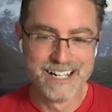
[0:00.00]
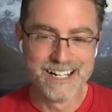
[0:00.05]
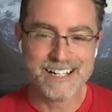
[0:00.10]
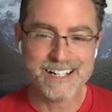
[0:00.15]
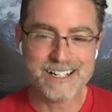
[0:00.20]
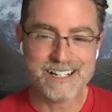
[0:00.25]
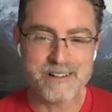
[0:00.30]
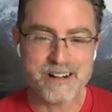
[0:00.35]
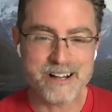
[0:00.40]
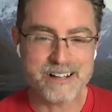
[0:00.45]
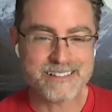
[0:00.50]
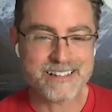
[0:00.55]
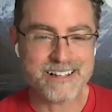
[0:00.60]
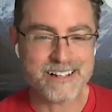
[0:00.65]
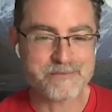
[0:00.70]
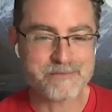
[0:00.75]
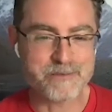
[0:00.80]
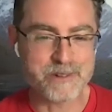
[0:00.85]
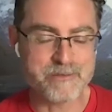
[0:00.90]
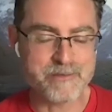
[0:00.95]
I'll
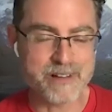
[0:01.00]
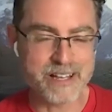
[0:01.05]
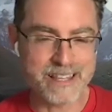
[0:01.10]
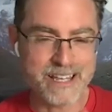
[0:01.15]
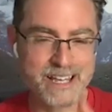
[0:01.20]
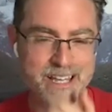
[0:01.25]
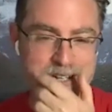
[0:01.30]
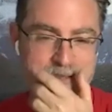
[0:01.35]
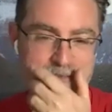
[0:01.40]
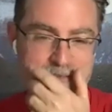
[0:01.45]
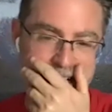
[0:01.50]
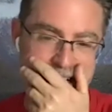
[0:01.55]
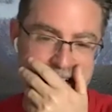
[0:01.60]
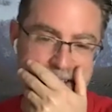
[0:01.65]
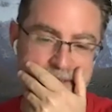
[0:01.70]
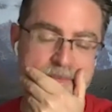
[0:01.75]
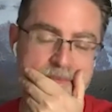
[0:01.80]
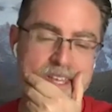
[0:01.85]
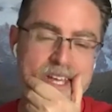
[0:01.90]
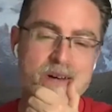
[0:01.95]
talk more about that in a minute.